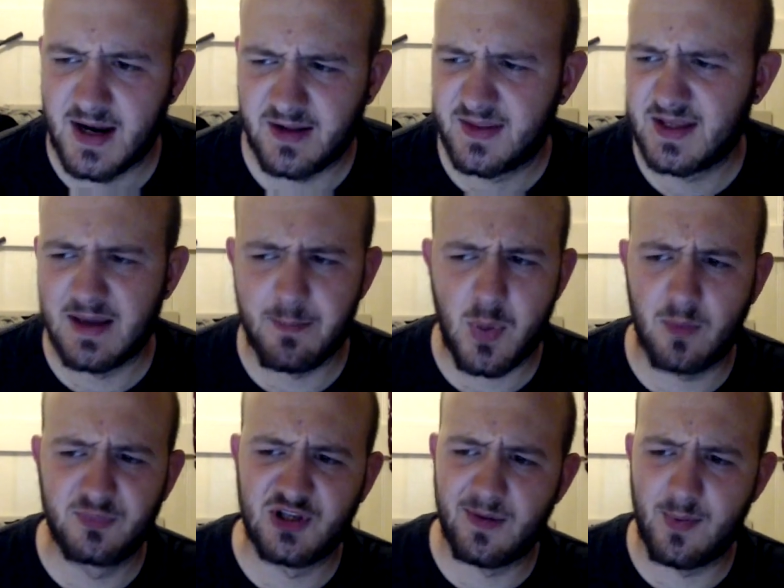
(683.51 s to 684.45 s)
And I think it
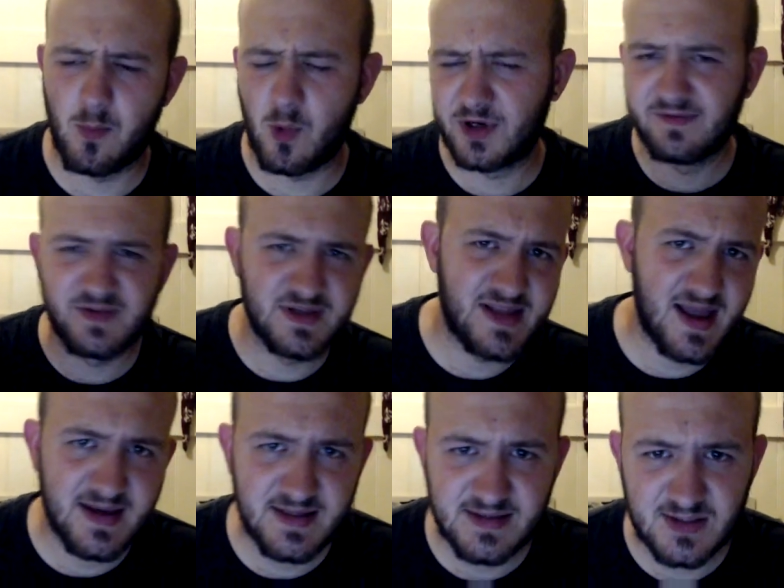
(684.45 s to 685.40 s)
pops up on one of the
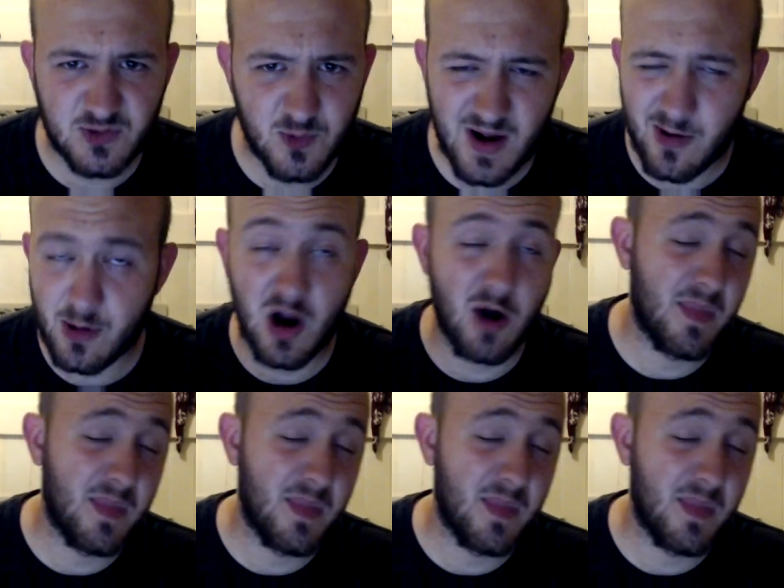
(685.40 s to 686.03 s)
days as well.